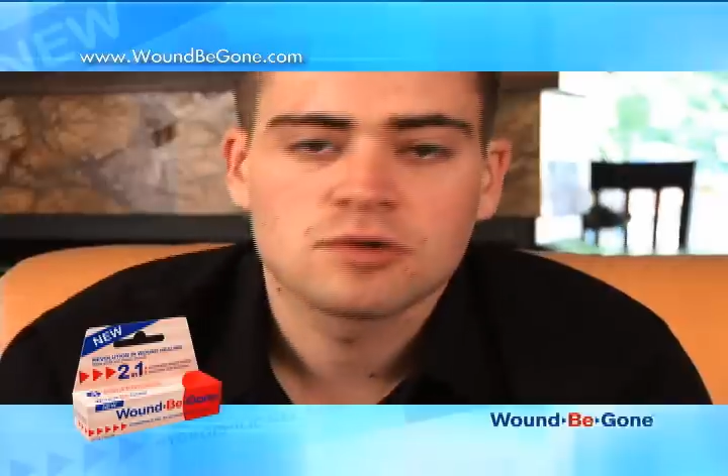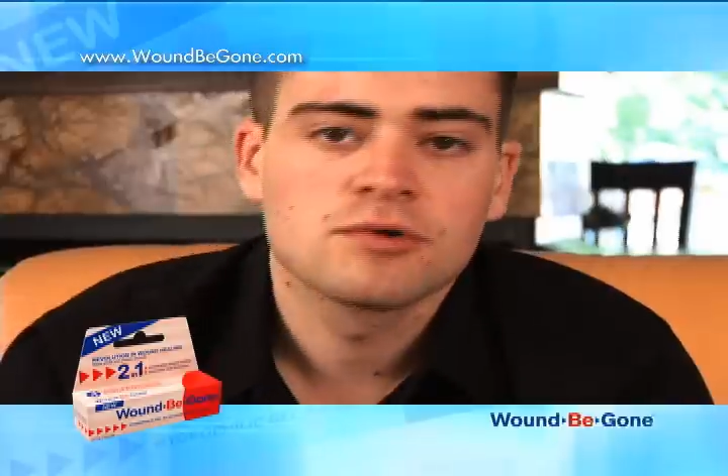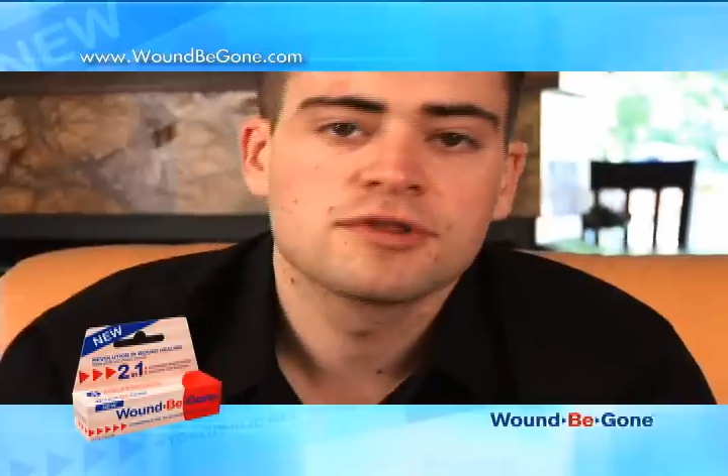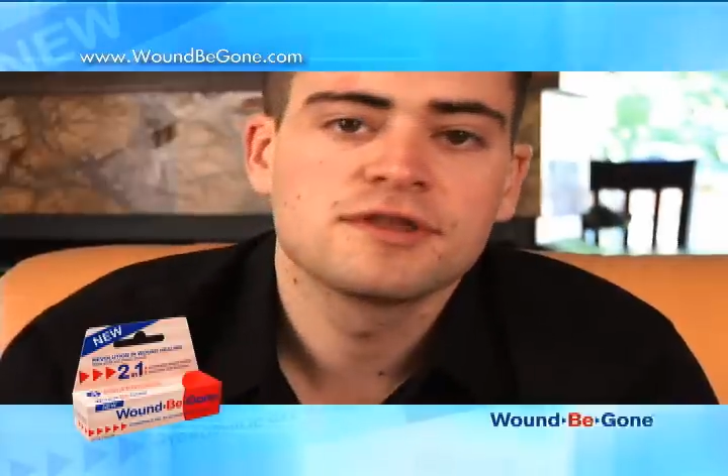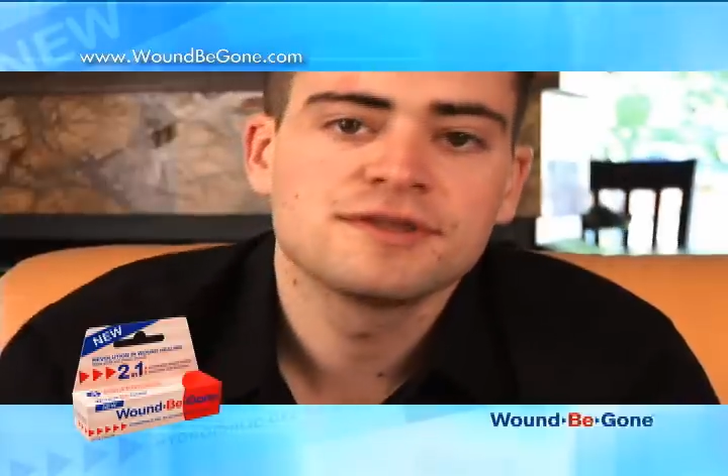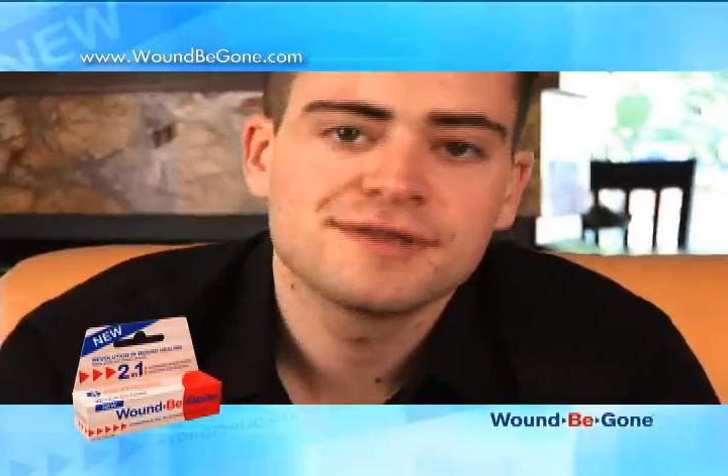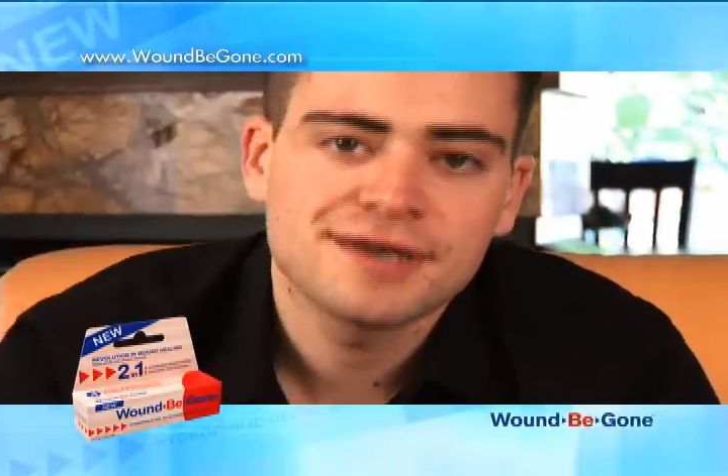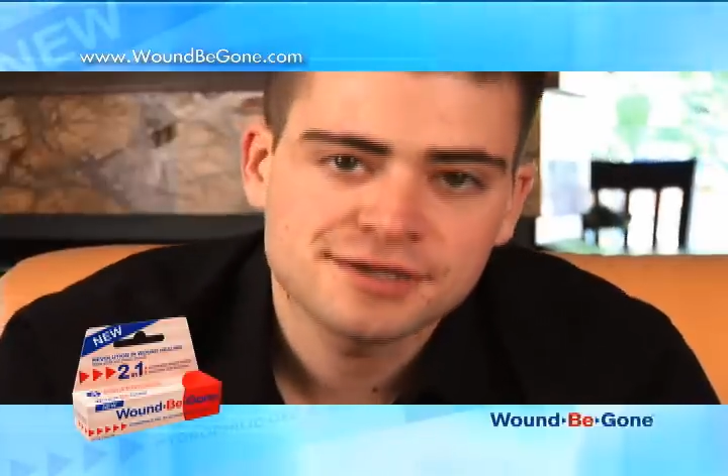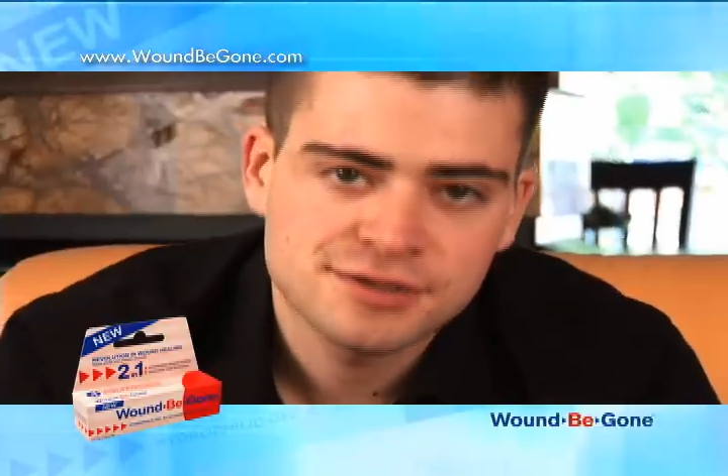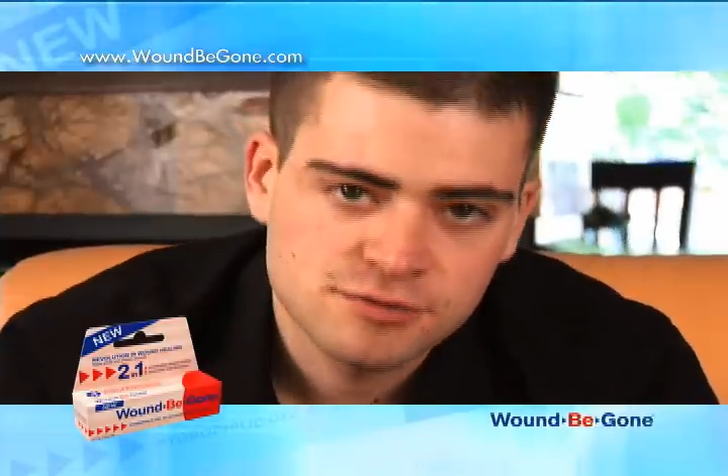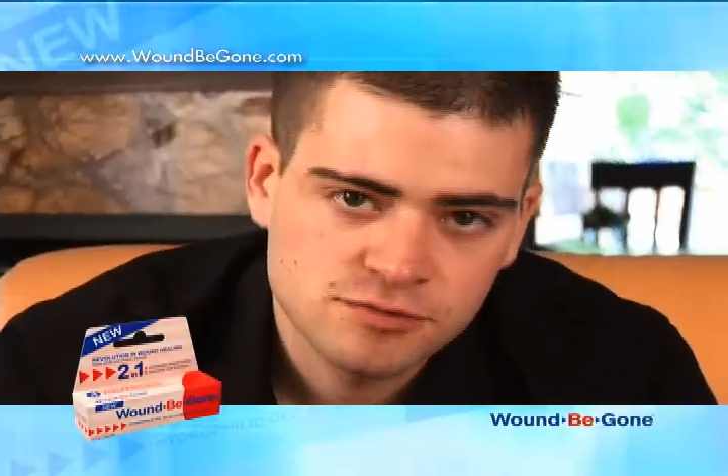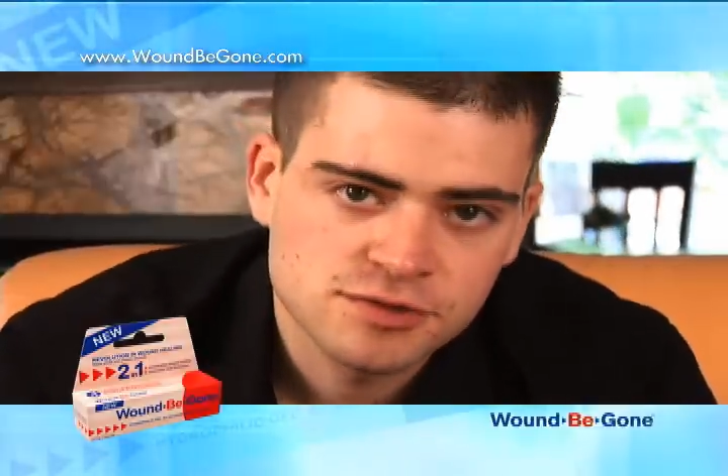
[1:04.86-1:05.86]
Within
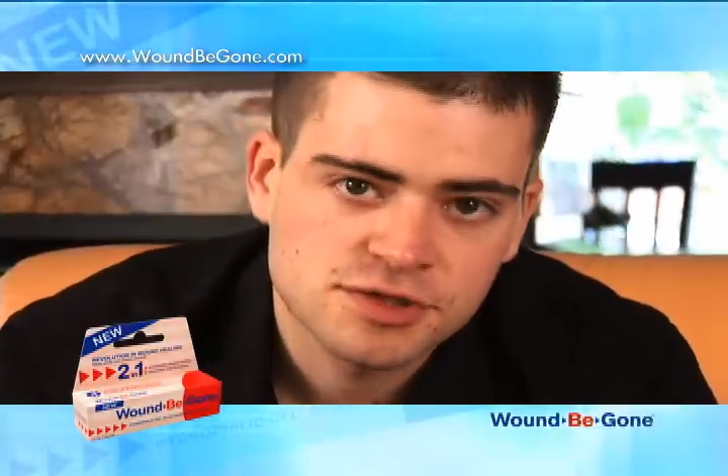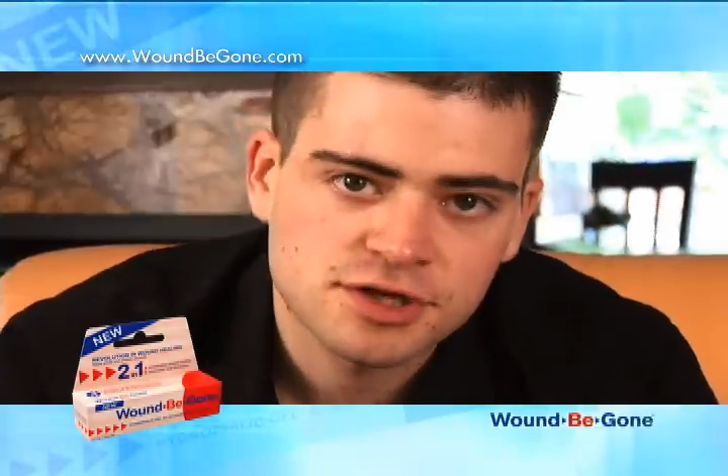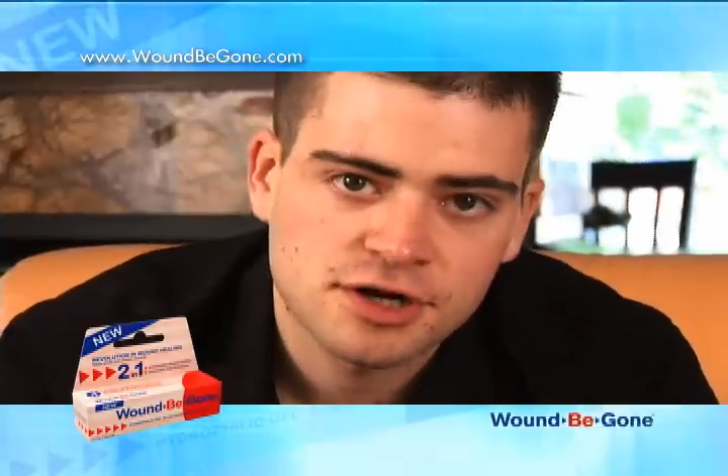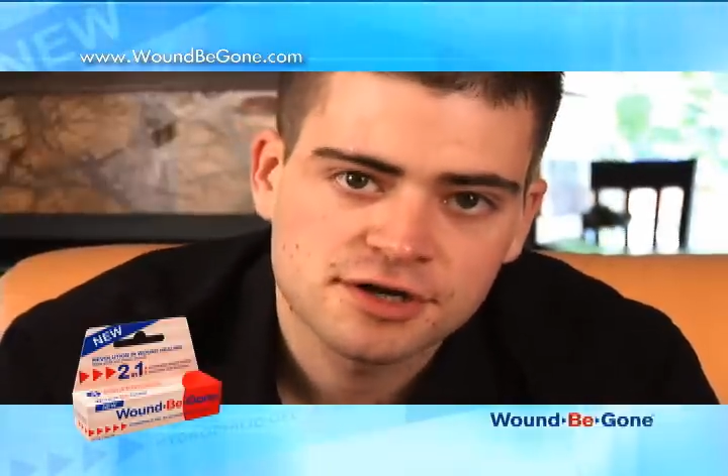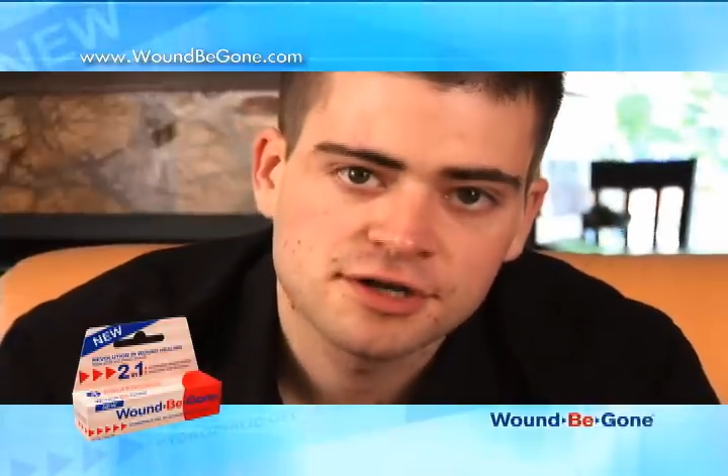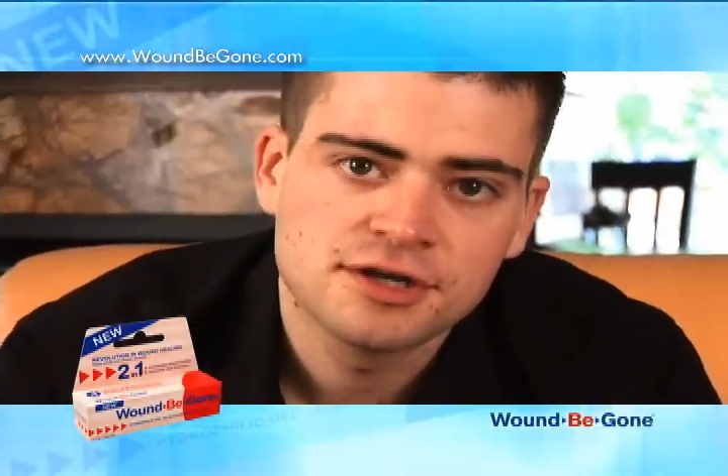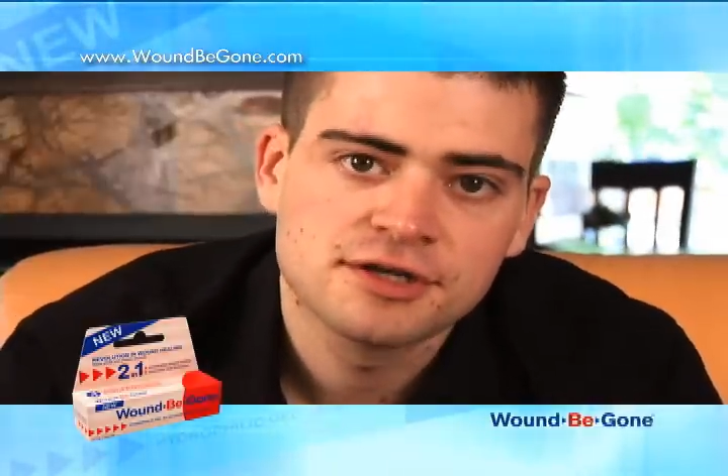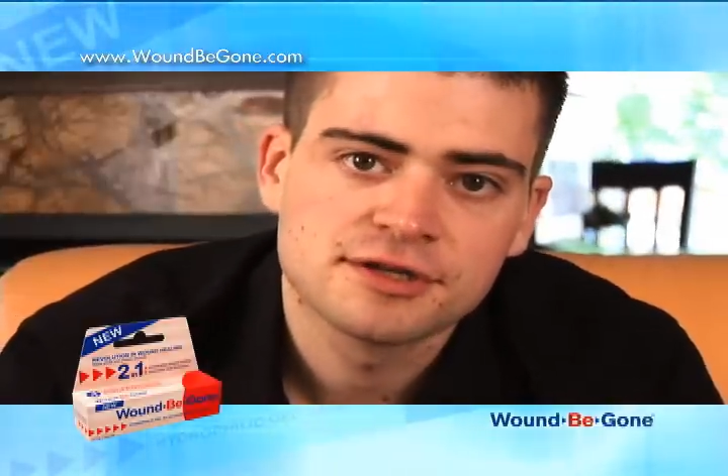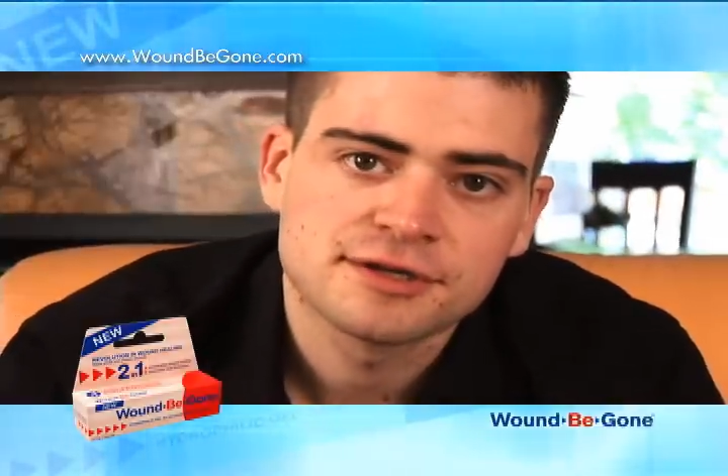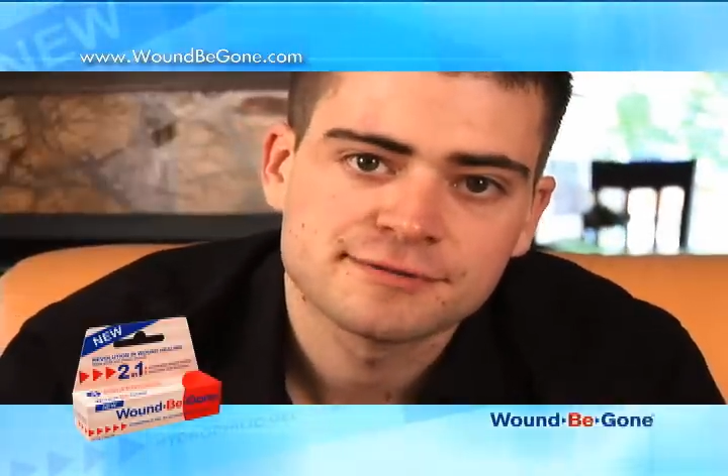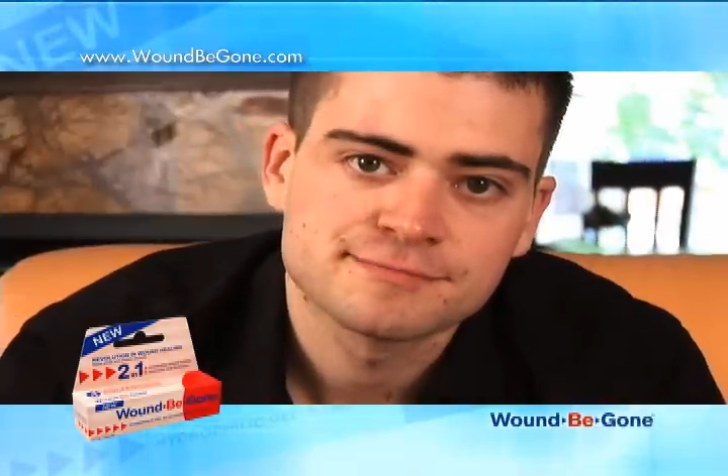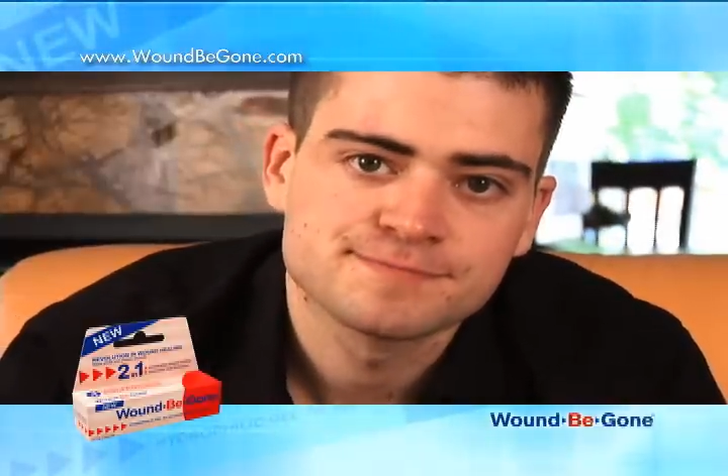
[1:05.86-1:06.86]
days the wound started
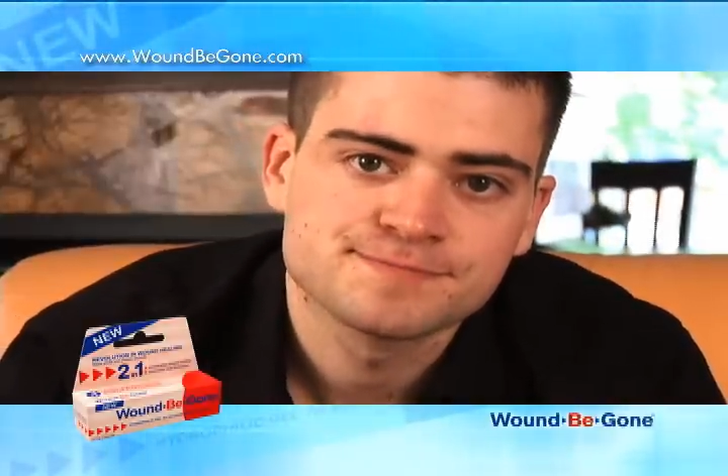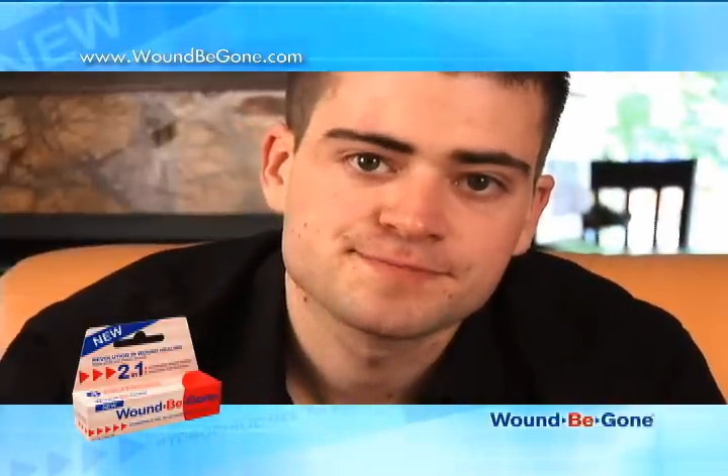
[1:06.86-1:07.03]
healing.